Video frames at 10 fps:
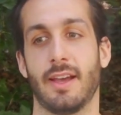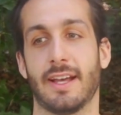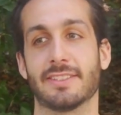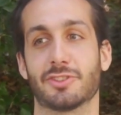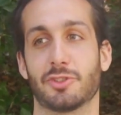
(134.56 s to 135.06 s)

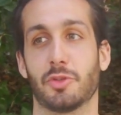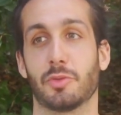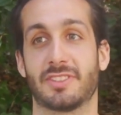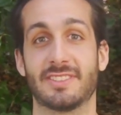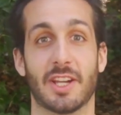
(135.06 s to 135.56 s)
And so
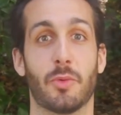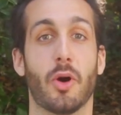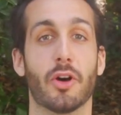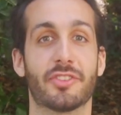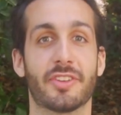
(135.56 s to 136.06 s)
since I
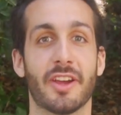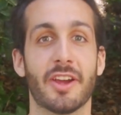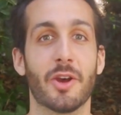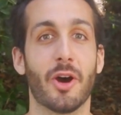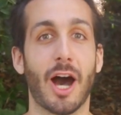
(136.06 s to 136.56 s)
was
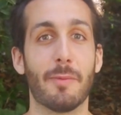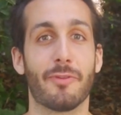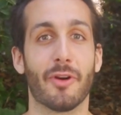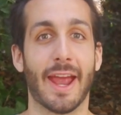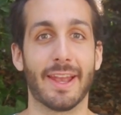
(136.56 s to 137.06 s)
up
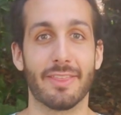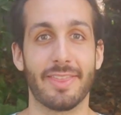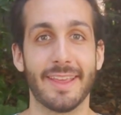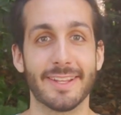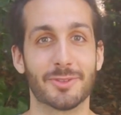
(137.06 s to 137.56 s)
for
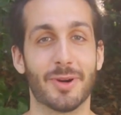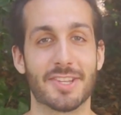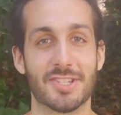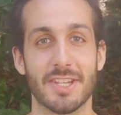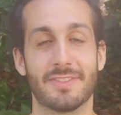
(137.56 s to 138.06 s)
anything to
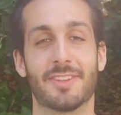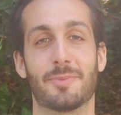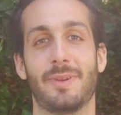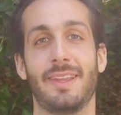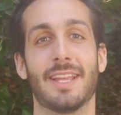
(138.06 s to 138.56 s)
achieve the
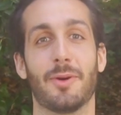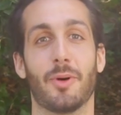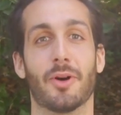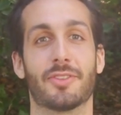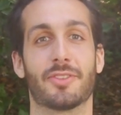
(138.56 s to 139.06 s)
split, I
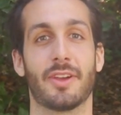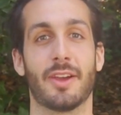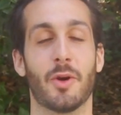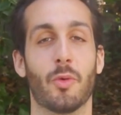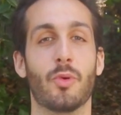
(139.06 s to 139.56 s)
was
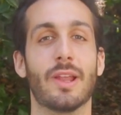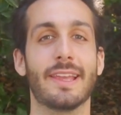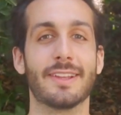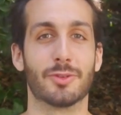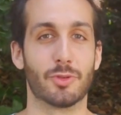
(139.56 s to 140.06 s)

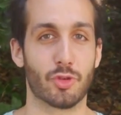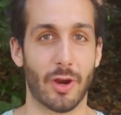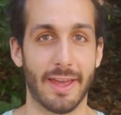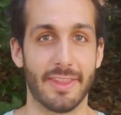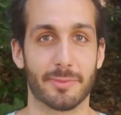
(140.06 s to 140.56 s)
willing to
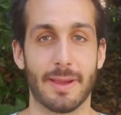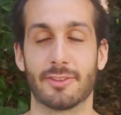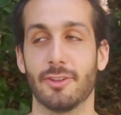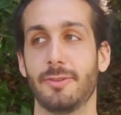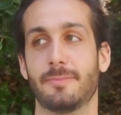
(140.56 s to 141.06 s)
try this
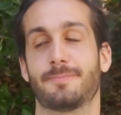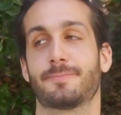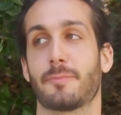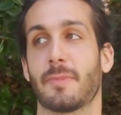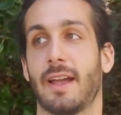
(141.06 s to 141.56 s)
method.
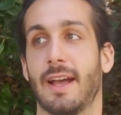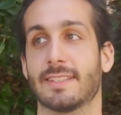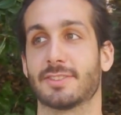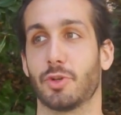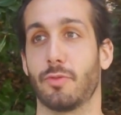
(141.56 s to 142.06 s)

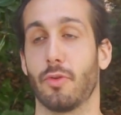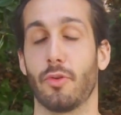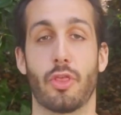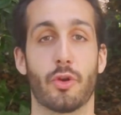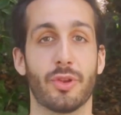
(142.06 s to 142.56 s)
And so for
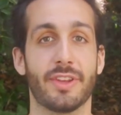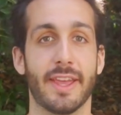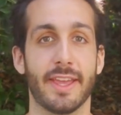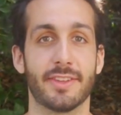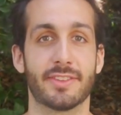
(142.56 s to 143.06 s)
3
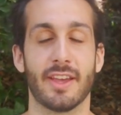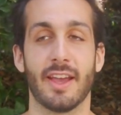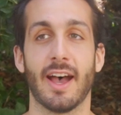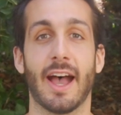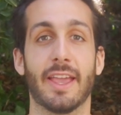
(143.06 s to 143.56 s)
days
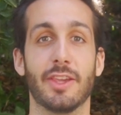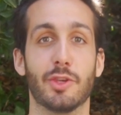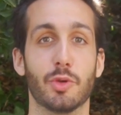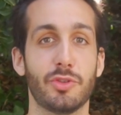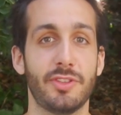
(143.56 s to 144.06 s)
I
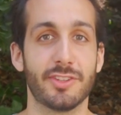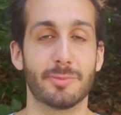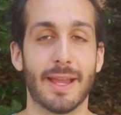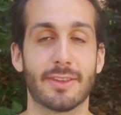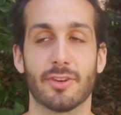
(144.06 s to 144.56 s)
used this
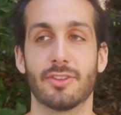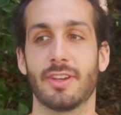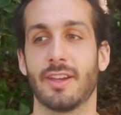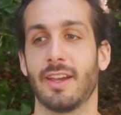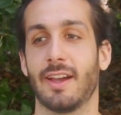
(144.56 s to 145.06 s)
method,
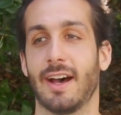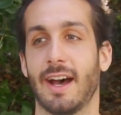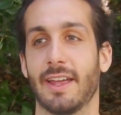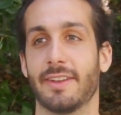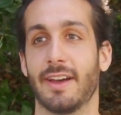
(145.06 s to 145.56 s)

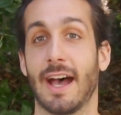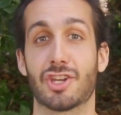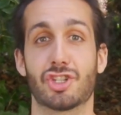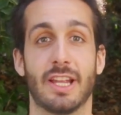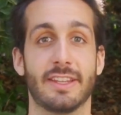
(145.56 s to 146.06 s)
and
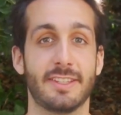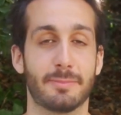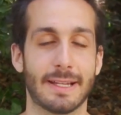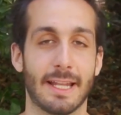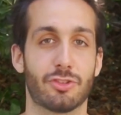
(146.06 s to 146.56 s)
actually I did
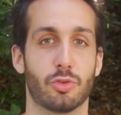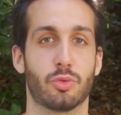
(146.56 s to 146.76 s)
manage to